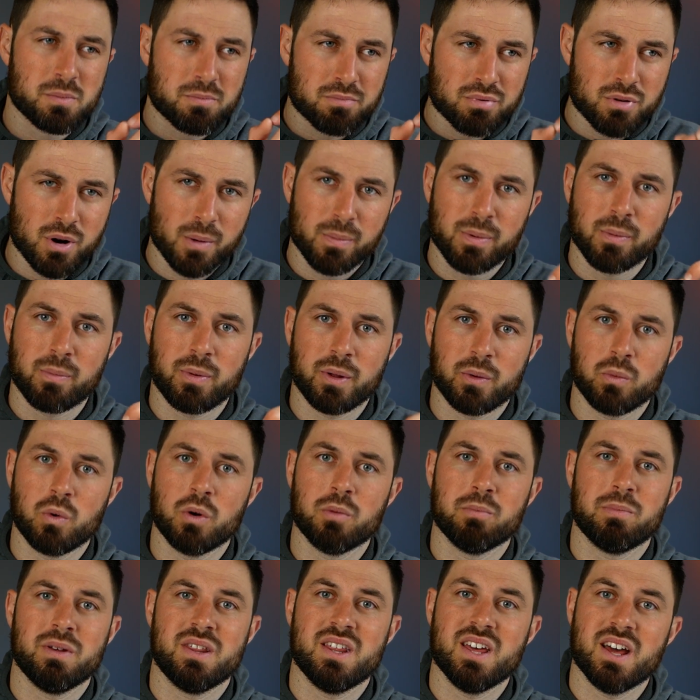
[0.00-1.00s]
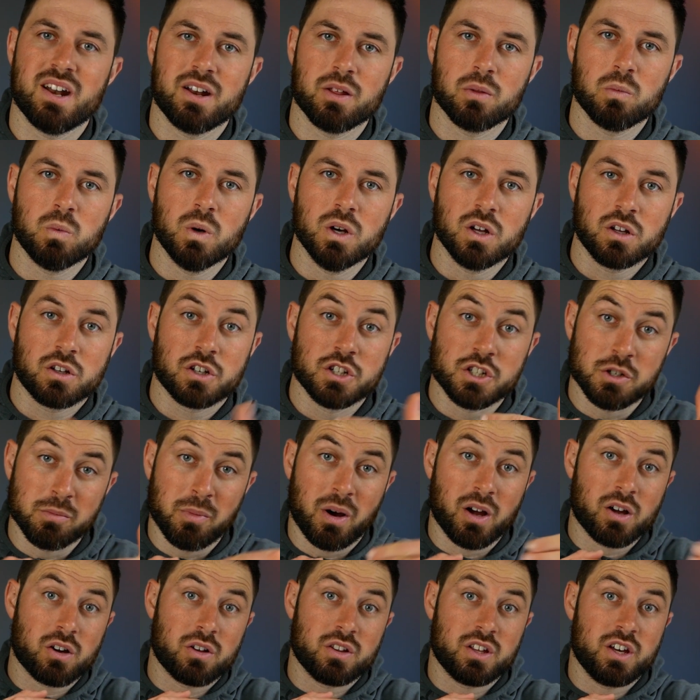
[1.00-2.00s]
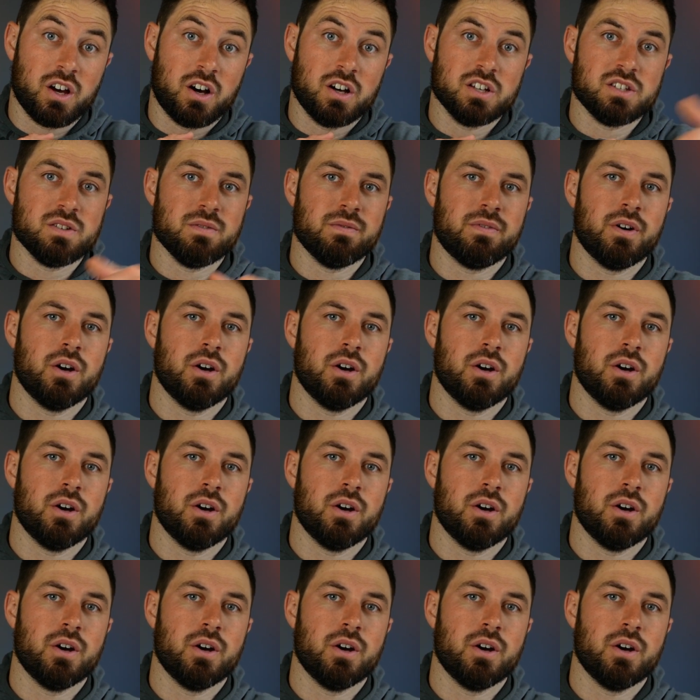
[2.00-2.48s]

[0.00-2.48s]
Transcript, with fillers: it probably wouldn't be the end of the world because you might have got the eyes in